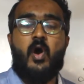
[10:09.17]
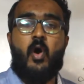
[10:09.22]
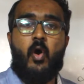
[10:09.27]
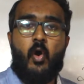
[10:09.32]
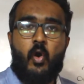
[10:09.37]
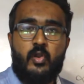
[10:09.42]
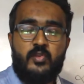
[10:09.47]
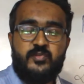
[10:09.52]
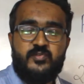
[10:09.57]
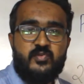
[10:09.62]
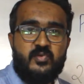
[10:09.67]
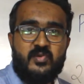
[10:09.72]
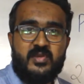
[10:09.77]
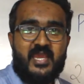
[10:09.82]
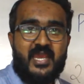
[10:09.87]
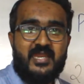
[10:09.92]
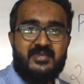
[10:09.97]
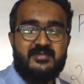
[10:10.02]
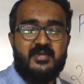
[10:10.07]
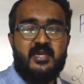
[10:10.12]
also
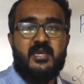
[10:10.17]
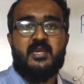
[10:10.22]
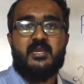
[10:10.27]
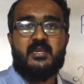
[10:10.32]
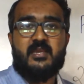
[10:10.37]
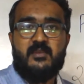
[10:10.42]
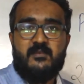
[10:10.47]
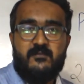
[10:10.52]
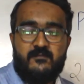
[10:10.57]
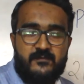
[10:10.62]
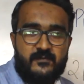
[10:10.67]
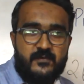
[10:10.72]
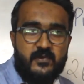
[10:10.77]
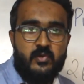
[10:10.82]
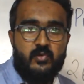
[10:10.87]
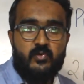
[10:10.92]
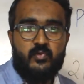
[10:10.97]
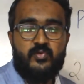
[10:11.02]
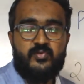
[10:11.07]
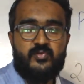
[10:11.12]
get
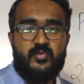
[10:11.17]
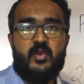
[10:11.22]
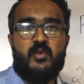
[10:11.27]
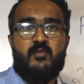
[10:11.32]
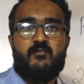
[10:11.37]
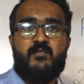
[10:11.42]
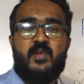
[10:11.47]
confused